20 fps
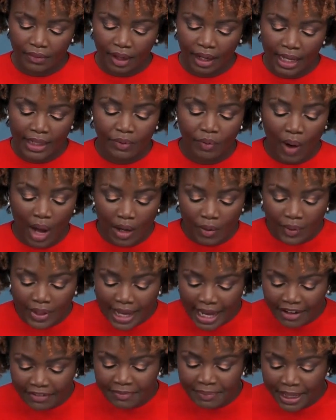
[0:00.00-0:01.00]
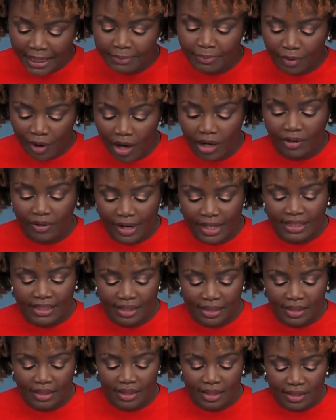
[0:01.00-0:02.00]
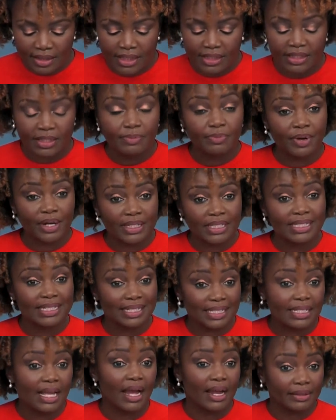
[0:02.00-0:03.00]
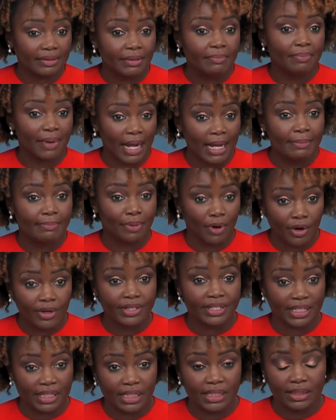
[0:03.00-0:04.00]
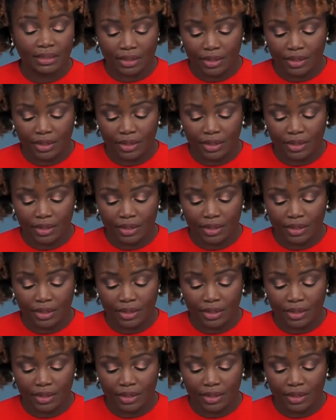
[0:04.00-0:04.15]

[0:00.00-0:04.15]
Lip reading: And while we have made progress since the president signed the Bipartisan